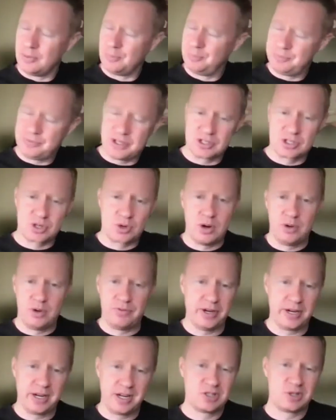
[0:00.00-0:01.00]

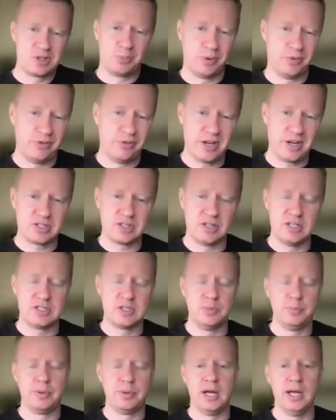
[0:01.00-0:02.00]
disqualified because of
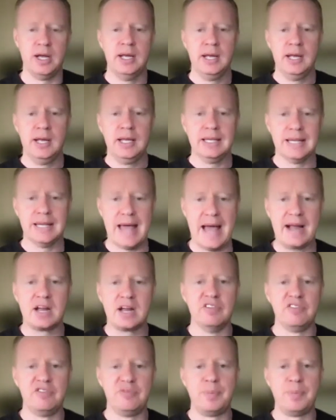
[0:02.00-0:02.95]
professionalism, but lack of